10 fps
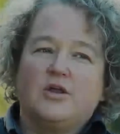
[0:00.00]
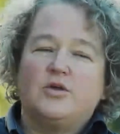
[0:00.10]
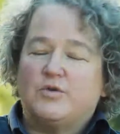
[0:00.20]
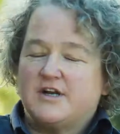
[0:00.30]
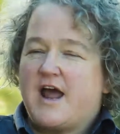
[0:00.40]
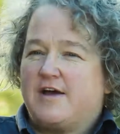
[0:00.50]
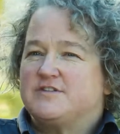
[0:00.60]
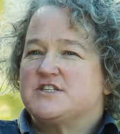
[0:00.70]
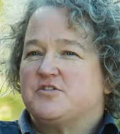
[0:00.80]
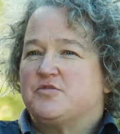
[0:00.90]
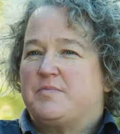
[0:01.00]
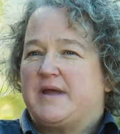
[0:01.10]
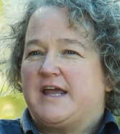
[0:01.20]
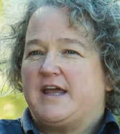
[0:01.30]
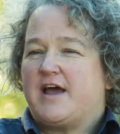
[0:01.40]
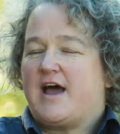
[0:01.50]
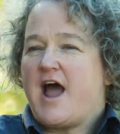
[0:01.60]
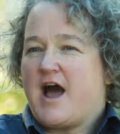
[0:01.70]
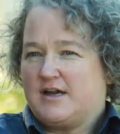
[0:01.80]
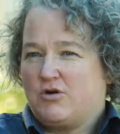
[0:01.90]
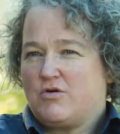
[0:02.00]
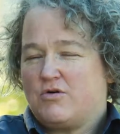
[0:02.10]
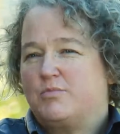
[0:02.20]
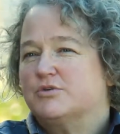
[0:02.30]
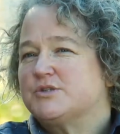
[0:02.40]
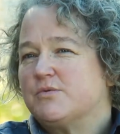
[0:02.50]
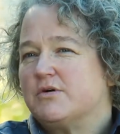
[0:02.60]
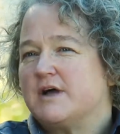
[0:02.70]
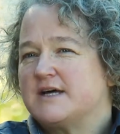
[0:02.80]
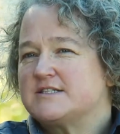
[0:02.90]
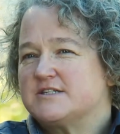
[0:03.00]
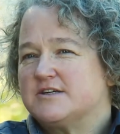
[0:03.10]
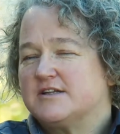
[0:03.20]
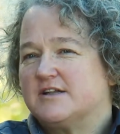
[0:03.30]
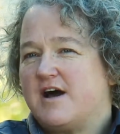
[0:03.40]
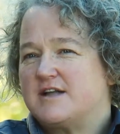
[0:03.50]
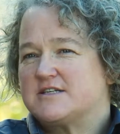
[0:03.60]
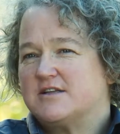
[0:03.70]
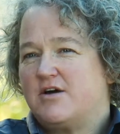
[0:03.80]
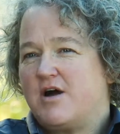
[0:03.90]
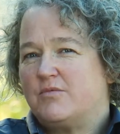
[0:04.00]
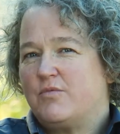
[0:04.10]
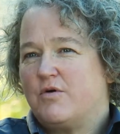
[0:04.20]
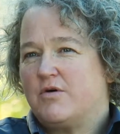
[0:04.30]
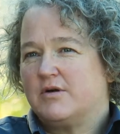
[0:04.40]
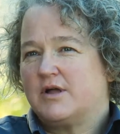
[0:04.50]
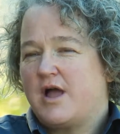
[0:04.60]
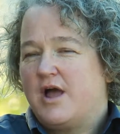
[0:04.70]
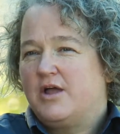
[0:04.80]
You wouldn't have to be a hardcore bushwalker to do the Light to Light walk.